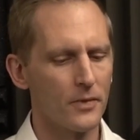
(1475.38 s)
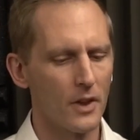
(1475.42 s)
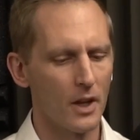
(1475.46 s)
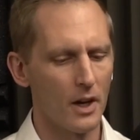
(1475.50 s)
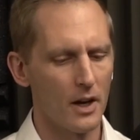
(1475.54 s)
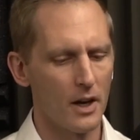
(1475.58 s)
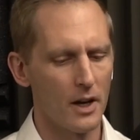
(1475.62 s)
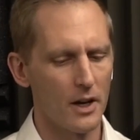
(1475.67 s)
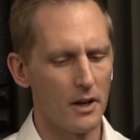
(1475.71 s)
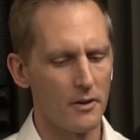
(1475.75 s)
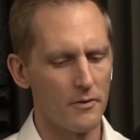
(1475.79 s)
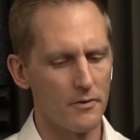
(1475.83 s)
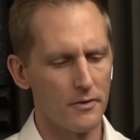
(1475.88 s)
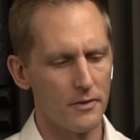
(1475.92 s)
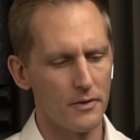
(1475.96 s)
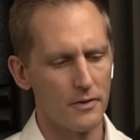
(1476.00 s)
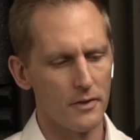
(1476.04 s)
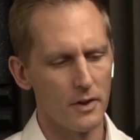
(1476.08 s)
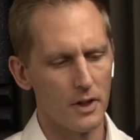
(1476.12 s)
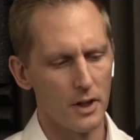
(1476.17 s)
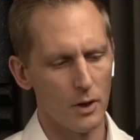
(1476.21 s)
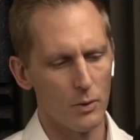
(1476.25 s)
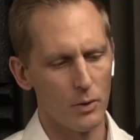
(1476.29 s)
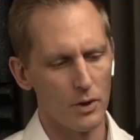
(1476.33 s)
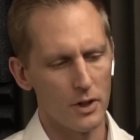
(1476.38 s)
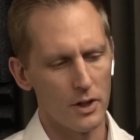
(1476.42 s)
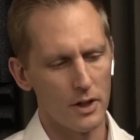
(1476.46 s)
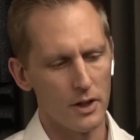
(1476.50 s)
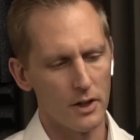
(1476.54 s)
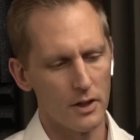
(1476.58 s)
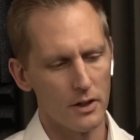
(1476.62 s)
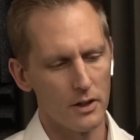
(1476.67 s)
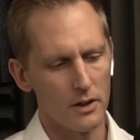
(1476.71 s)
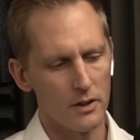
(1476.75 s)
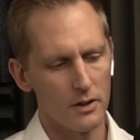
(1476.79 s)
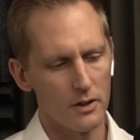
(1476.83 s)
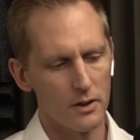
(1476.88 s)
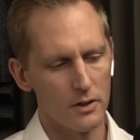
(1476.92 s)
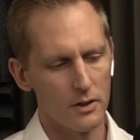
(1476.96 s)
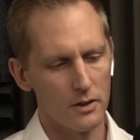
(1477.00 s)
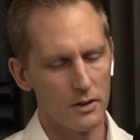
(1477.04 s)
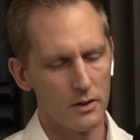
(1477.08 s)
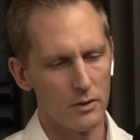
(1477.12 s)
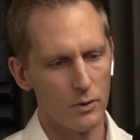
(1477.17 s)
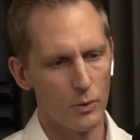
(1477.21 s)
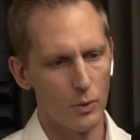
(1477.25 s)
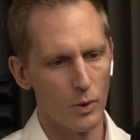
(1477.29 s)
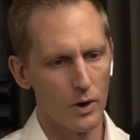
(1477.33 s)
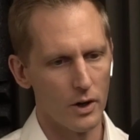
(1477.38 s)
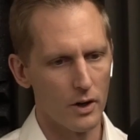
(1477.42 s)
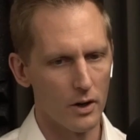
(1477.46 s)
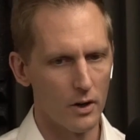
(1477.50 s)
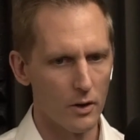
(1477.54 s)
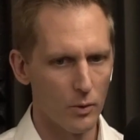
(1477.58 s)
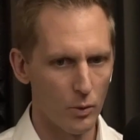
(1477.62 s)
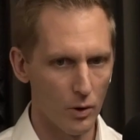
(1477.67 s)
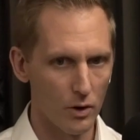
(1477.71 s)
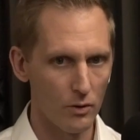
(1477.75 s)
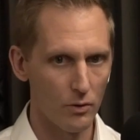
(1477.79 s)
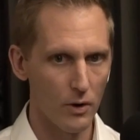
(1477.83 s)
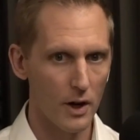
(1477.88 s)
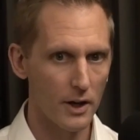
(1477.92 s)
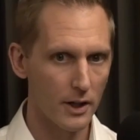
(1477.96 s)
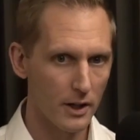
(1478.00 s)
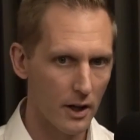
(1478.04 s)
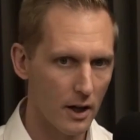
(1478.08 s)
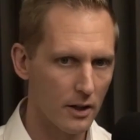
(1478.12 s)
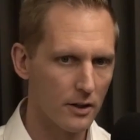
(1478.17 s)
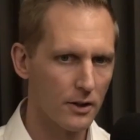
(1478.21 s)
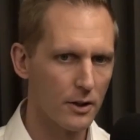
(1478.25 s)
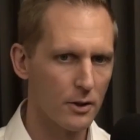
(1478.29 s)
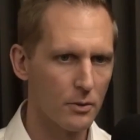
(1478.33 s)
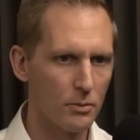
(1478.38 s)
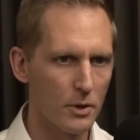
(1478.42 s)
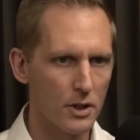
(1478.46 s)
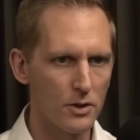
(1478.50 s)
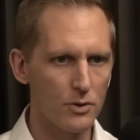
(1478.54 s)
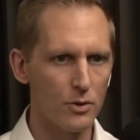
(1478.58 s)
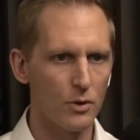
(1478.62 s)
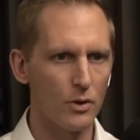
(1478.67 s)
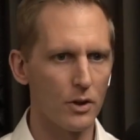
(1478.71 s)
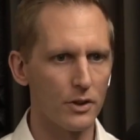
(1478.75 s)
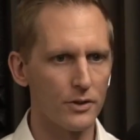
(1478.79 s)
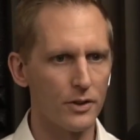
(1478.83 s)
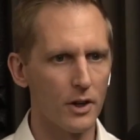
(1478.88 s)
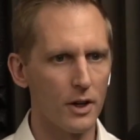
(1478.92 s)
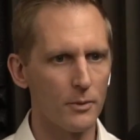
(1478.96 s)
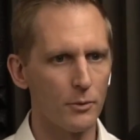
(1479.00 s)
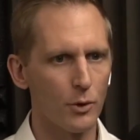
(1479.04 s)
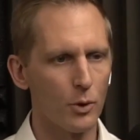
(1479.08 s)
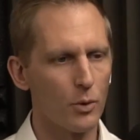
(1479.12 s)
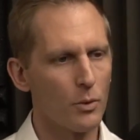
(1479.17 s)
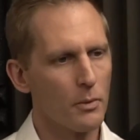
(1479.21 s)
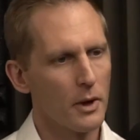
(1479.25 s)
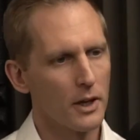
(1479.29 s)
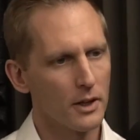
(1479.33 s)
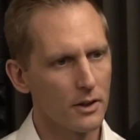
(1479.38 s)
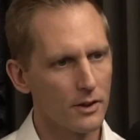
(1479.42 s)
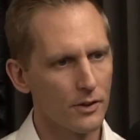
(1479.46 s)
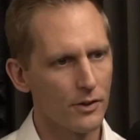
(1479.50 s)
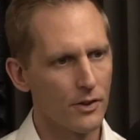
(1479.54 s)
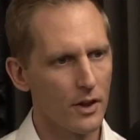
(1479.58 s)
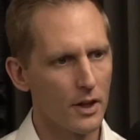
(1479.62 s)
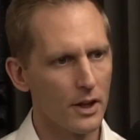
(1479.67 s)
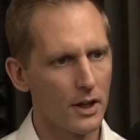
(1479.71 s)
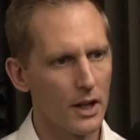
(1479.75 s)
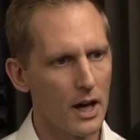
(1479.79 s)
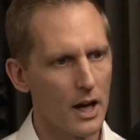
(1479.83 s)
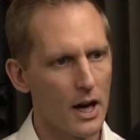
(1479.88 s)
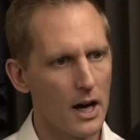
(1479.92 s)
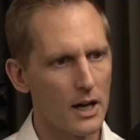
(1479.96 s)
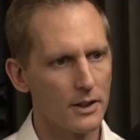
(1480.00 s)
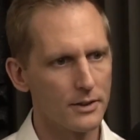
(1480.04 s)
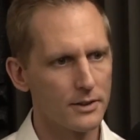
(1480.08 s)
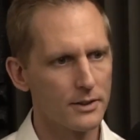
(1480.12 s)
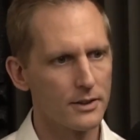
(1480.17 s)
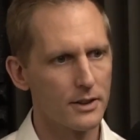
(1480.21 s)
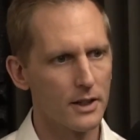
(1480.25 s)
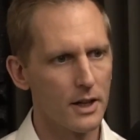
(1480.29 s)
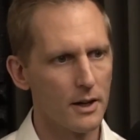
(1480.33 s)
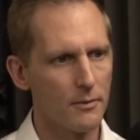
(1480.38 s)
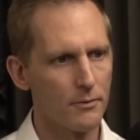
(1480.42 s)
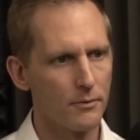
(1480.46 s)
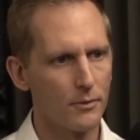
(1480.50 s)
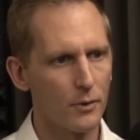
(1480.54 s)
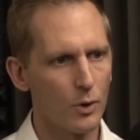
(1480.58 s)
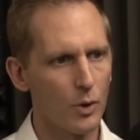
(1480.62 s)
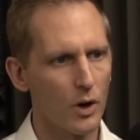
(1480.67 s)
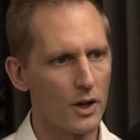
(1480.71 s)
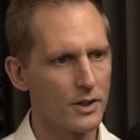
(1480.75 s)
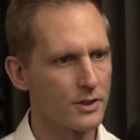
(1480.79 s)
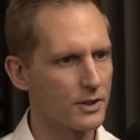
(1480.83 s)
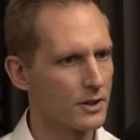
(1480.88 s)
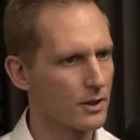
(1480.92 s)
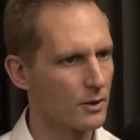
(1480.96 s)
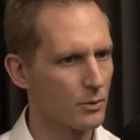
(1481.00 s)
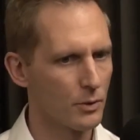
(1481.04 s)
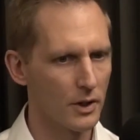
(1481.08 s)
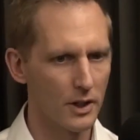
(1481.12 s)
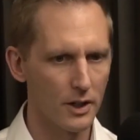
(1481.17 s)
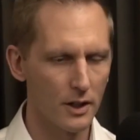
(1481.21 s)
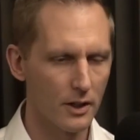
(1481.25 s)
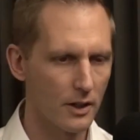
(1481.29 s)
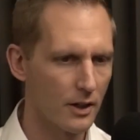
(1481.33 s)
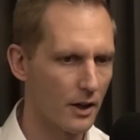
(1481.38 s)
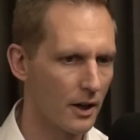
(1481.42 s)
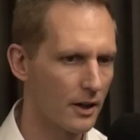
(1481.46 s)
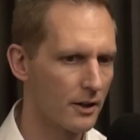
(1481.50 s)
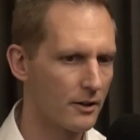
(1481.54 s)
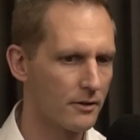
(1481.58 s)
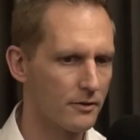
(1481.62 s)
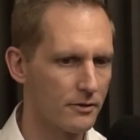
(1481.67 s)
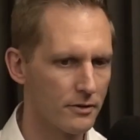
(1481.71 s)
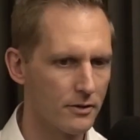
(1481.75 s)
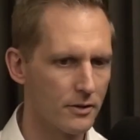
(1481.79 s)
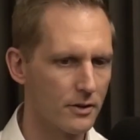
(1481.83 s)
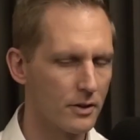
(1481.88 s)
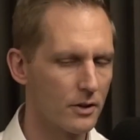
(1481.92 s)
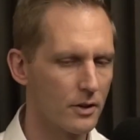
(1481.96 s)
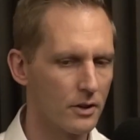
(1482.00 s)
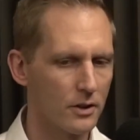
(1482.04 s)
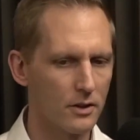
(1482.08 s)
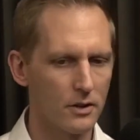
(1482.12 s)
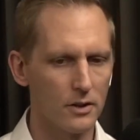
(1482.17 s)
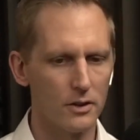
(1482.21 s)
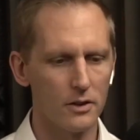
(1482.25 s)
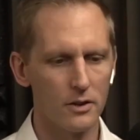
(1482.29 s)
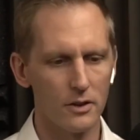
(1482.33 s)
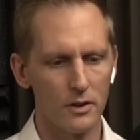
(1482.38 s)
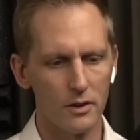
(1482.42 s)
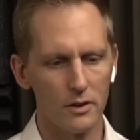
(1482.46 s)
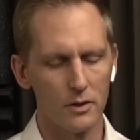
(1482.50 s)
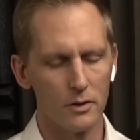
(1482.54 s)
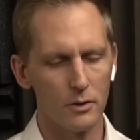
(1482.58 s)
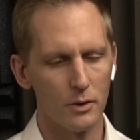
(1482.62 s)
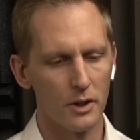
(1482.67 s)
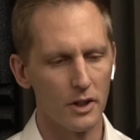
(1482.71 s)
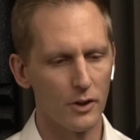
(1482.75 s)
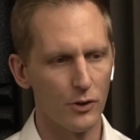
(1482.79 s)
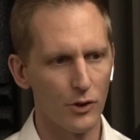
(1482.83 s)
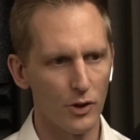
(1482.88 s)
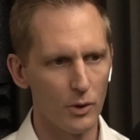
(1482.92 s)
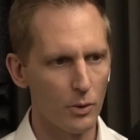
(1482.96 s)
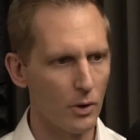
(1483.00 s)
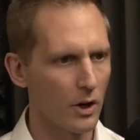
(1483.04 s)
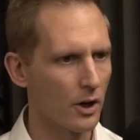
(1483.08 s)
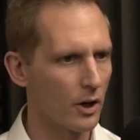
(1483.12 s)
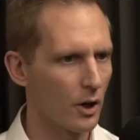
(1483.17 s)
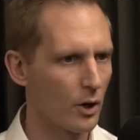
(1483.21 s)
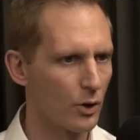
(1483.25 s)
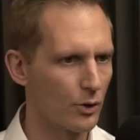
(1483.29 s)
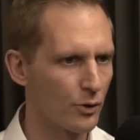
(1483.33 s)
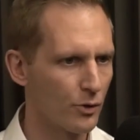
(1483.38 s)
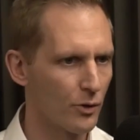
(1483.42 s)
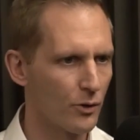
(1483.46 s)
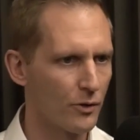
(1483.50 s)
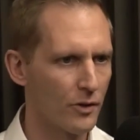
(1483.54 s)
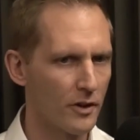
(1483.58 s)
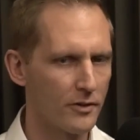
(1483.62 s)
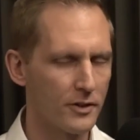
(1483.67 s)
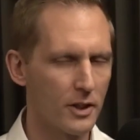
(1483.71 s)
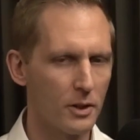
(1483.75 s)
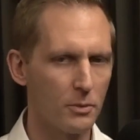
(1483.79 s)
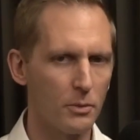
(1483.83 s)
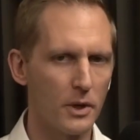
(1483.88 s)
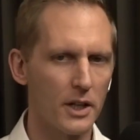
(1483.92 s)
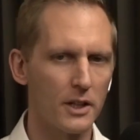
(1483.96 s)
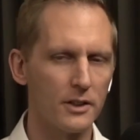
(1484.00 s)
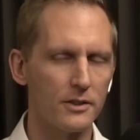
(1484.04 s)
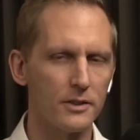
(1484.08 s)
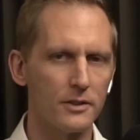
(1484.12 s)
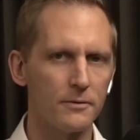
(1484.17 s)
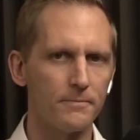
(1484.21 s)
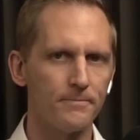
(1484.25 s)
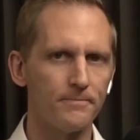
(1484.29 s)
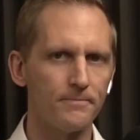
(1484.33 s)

And I want to, we're running a little bit short on time, so we'll make this the last question, and we can kind of, we can see where it goes for 15 minutes.